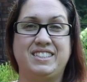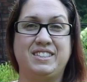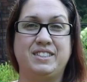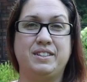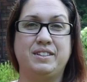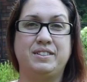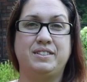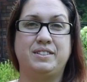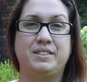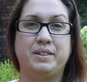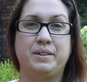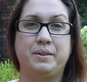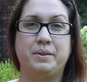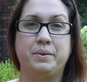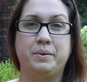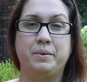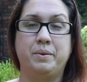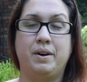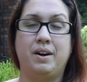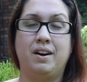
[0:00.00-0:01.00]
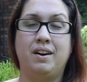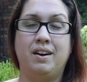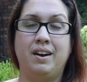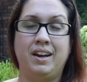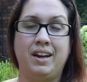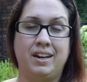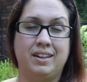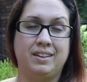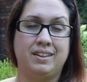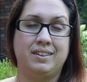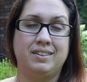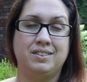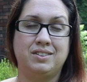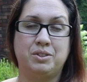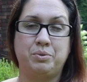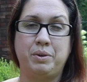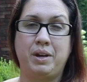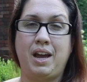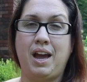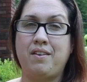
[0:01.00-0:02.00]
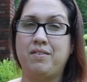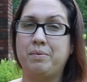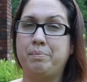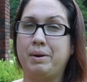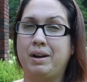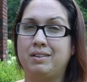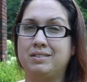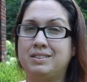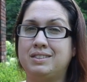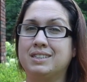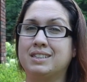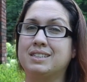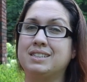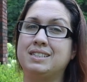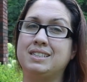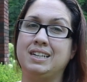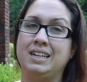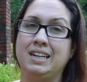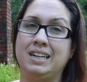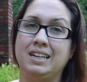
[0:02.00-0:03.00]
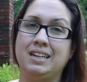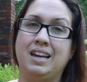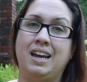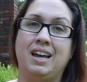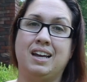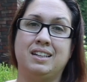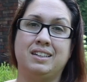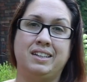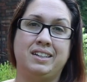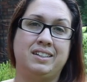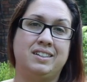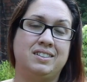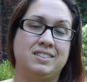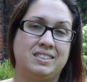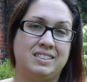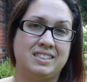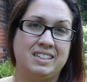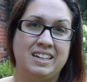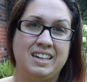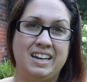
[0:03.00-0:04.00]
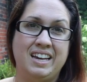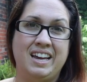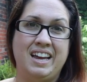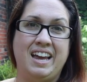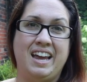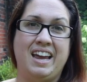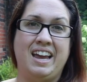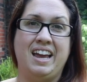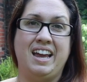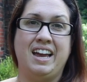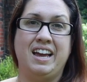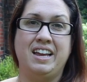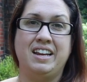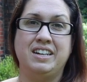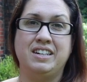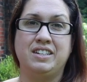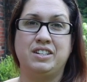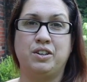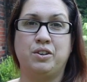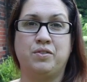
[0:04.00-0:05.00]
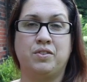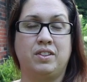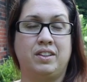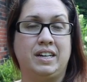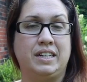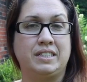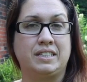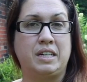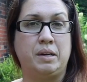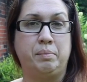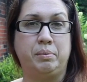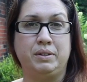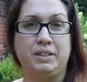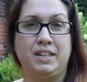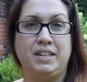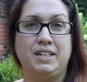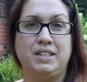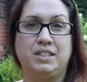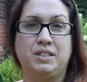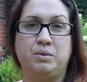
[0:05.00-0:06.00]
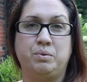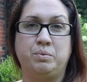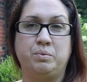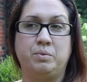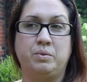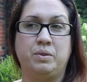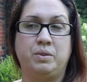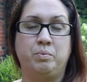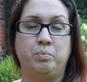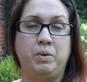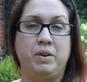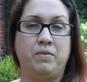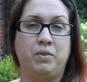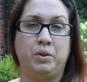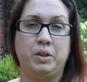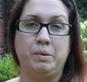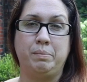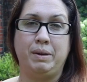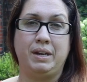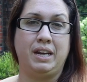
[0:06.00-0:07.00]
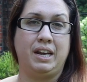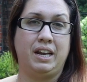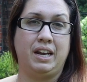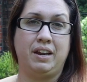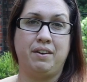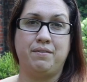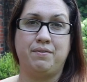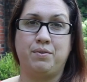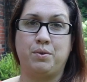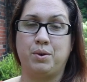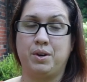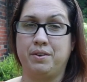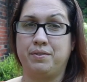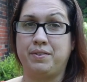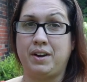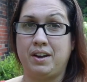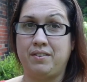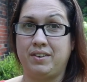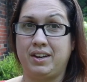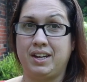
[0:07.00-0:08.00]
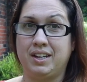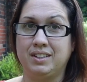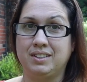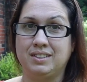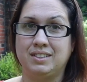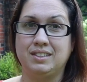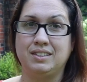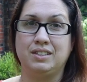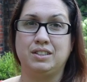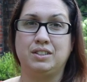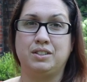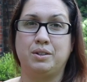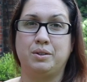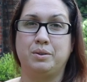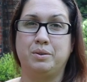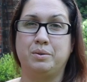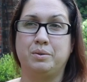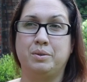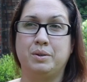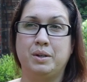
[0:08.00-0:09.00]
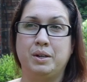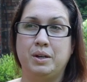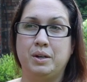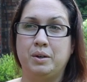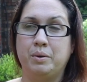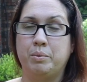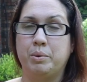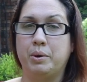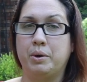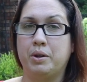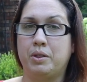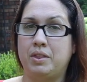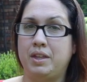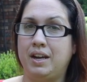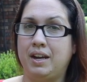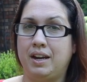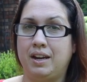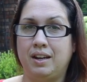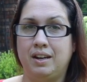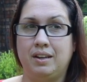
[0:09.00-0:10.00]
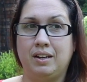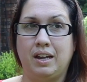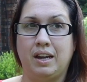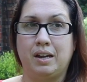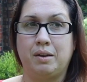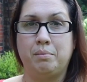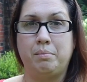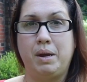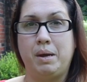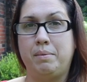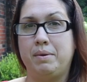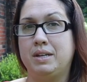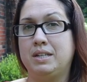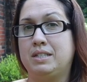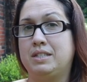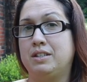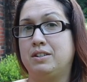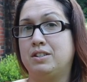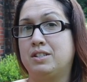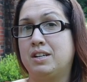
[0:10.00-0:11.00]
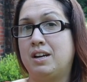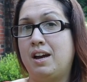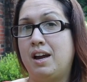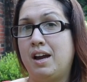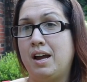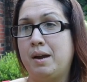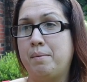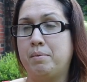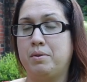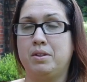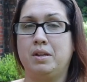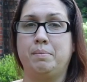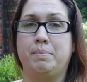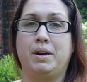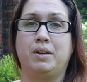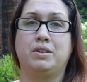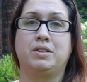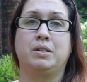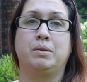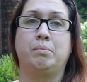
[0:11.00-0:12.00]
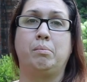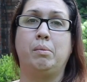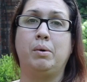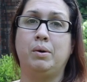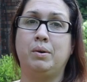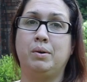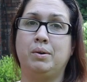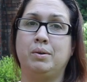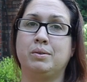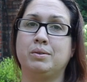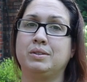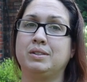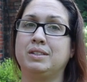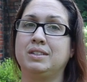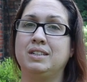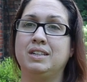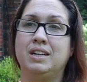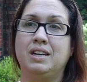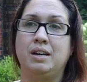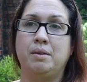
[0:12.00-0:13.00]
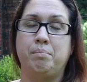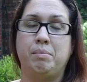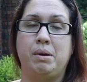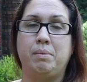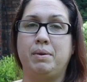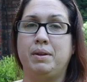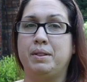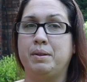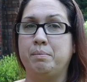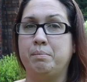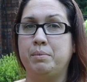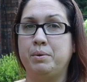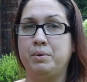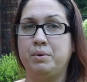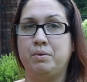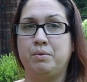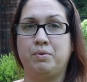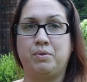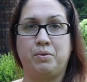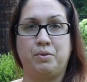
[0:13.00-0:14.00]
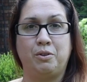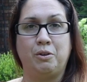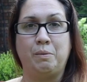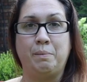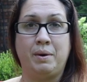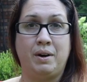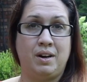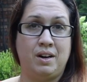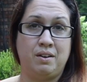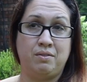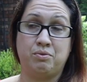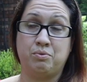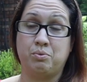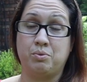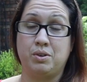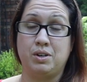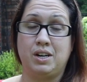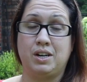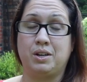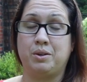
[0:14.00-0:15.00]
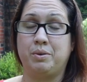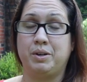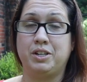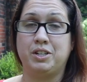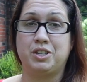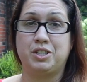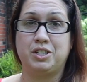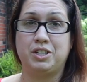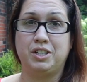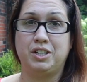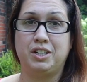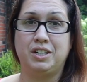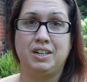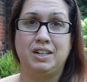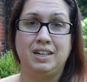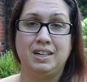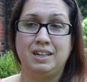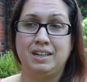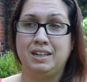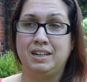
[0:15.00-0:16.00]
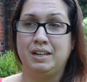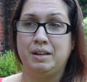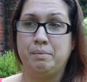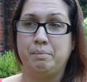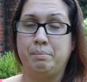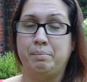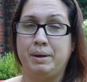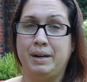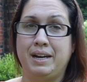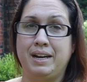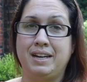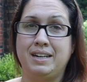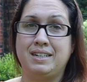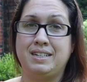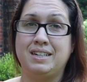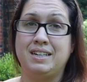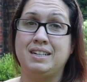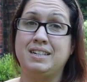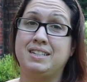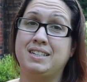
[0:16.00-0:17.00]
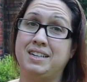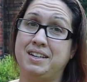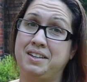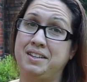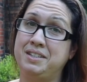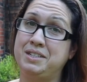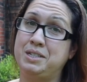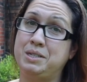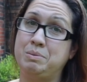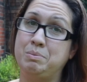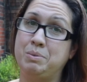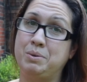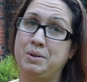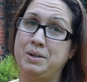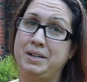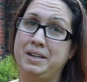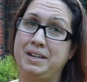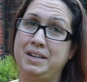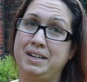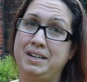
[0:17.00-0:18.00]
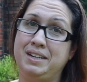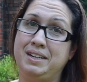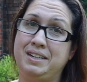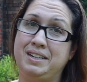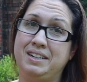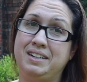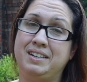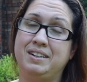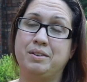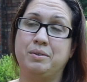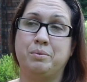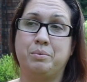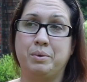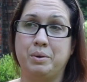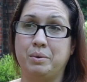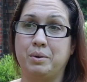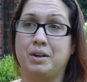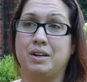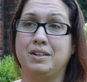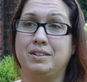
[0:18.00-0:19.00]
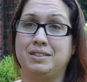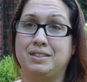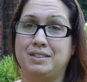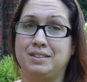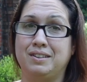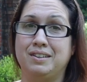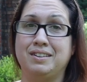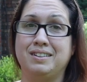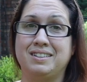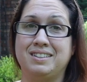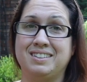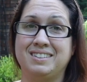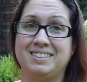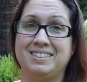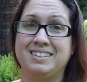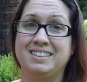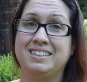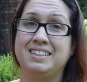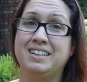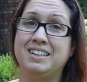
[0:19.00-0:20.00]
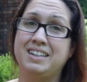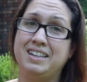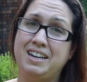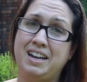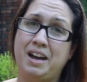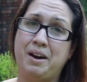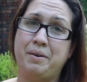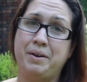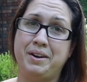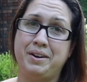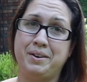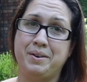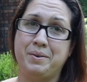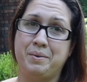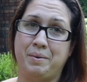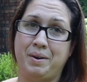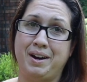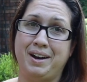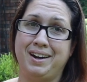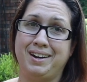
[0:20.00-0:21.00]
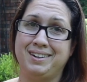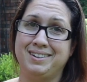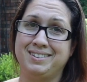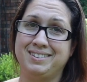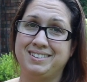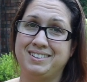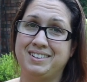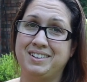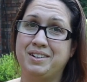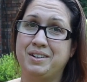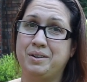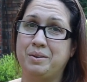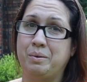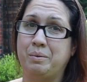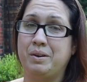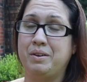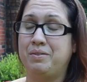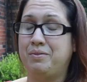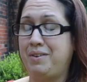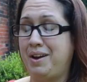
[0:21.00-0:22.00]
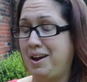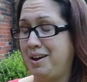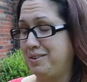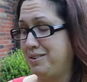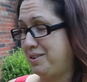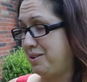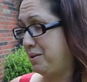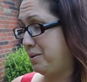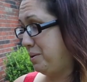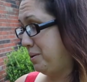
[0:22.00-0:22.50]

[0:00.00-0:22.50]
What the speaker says: so our egg layers, we have about 16 egg layers, and over the last couple days we've only been getting 4 to 5 eggs, and so we were thinking, like, maybe it's their time. Are they about to molt? Maybe the move threw them off. We're not quite sure. But until this morning, we were concerned. Now I know why. We found a